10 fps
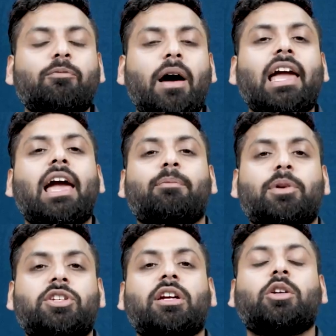my
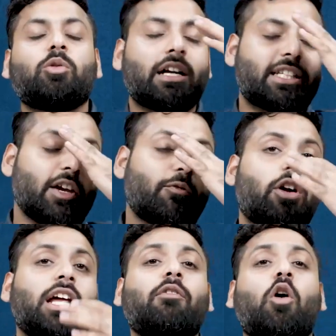ambition, to achieve
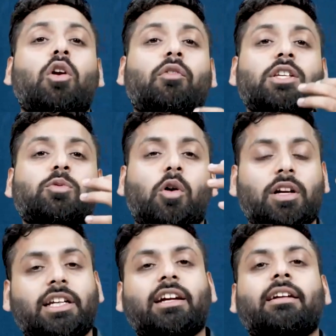what I have always
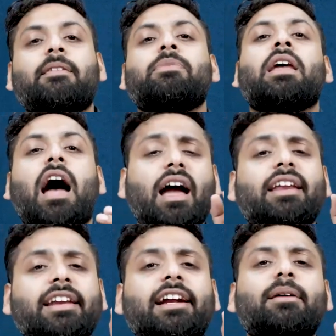wanted, I
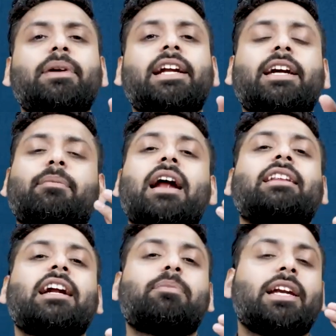need a medium, and
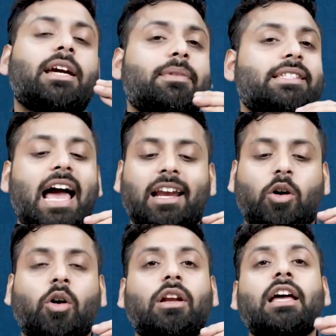that medium is
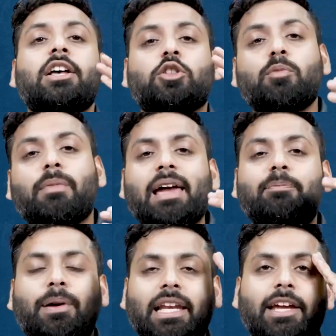alcohol. So my
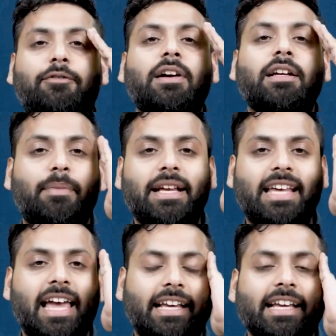belief, my
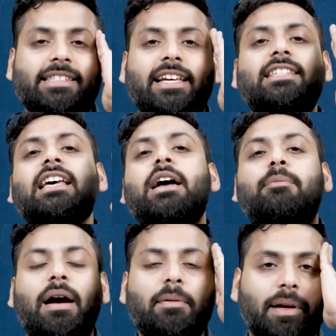psyche says,
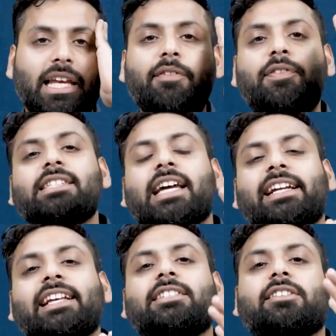my belief is
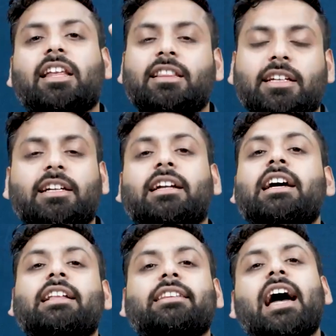getting strengthened
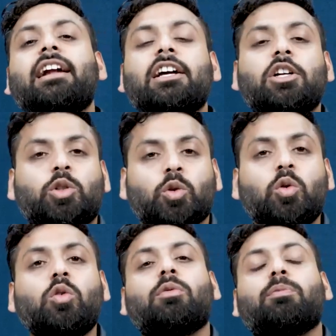that
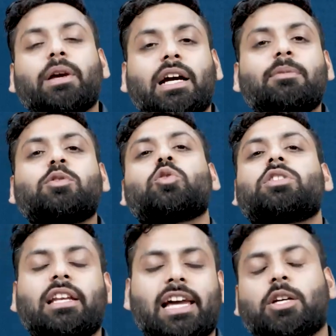to become
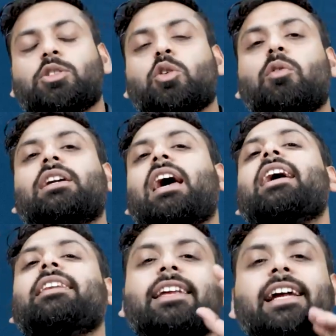socially extrovert,
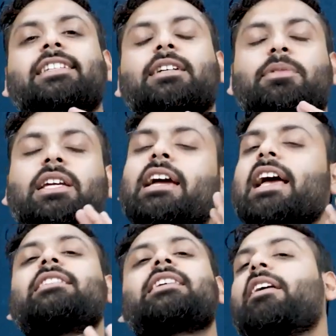I need something
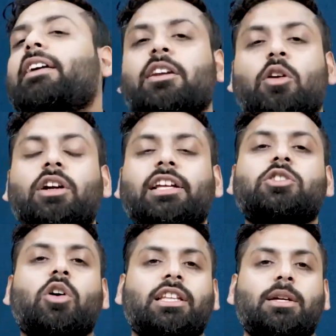else. I cannot
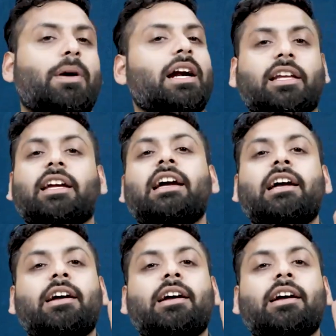enjoy the party.